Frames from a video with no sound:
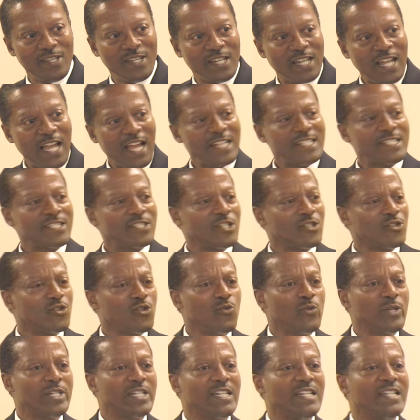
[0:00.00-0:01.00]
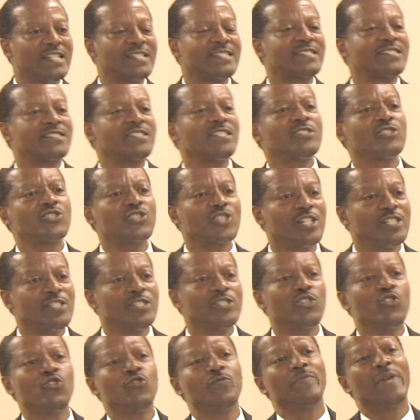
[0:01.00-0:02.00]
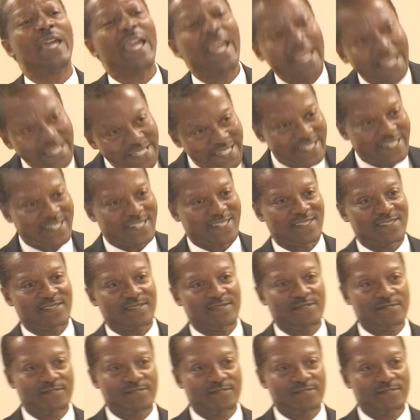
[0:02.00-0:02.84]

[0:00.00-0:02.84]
It has to do with the decision you make